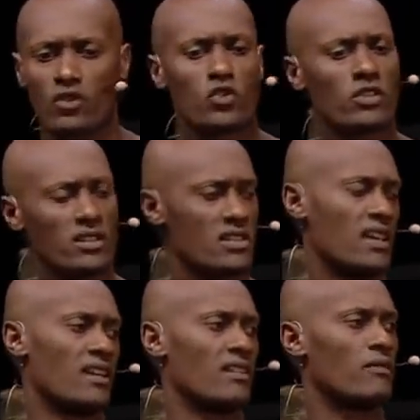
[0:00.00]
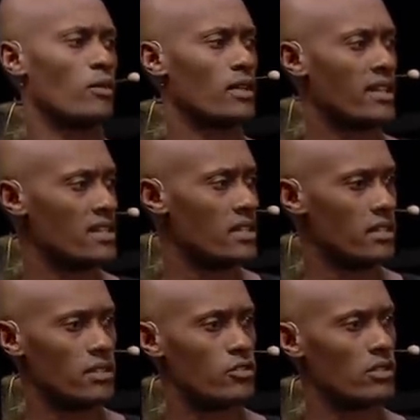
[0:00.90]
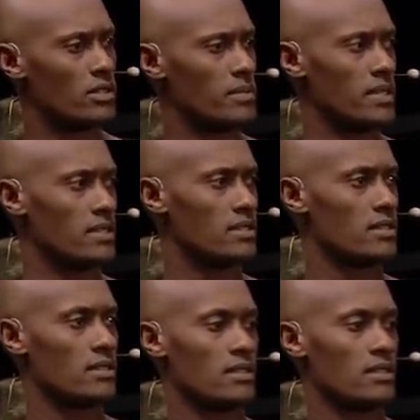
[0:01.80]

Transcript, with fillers: true understanding of what identity truly means.